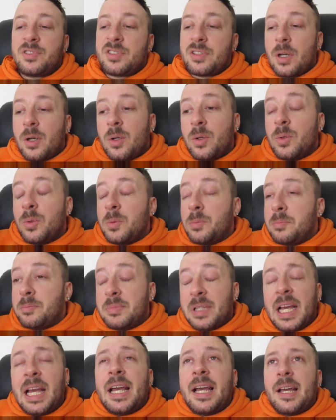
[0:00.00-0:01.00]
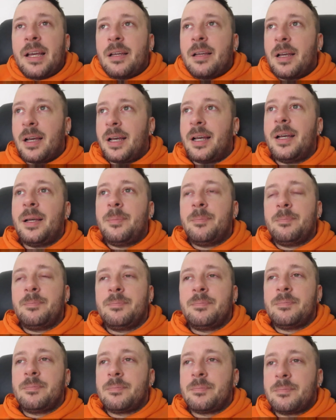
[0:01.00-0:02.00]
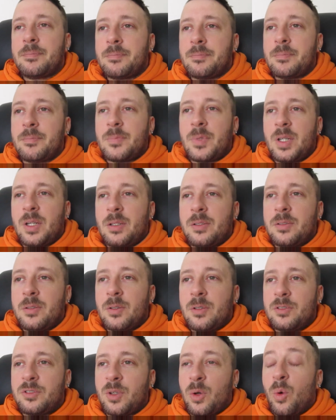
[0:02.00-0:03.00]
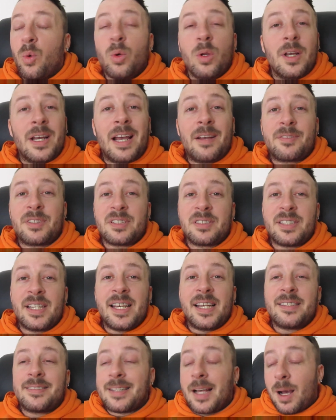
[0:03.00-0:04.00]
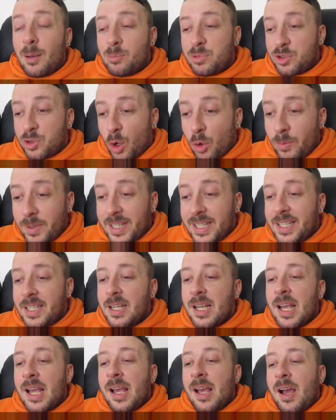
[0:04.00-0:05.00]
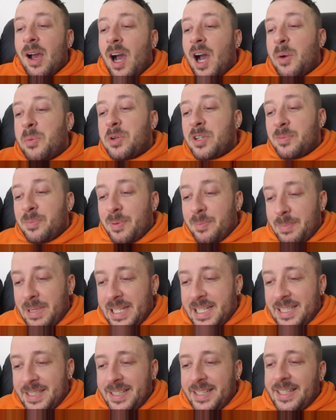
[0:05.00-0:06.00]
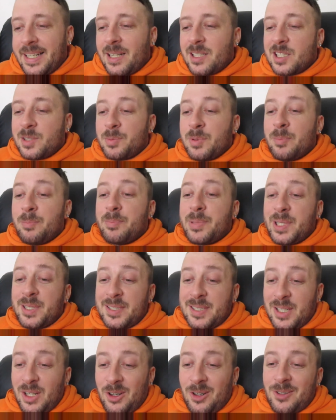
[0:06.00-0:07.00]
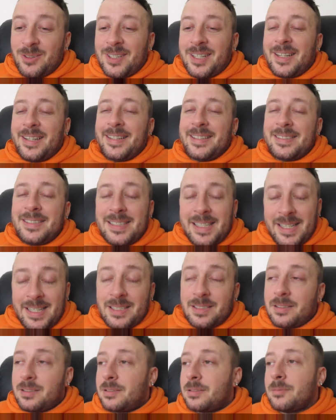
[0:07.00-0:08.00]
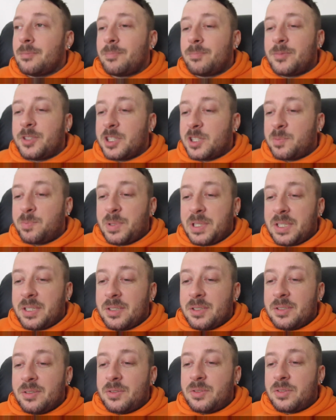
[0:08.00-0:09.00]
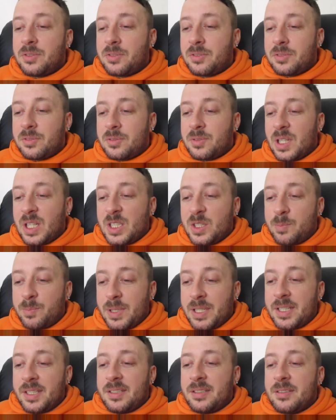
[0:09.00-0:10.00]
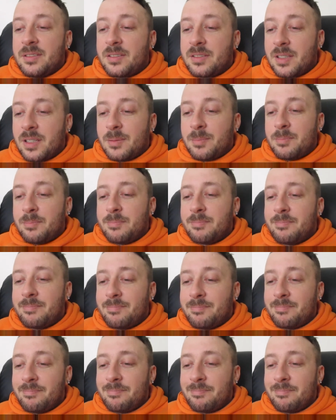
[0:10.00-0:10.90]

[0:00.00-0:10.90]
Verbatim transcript: so, yeah. Um, so all I have to say is that I'm sorry. I would have been making the announcement, but I can't yet just because there's been some,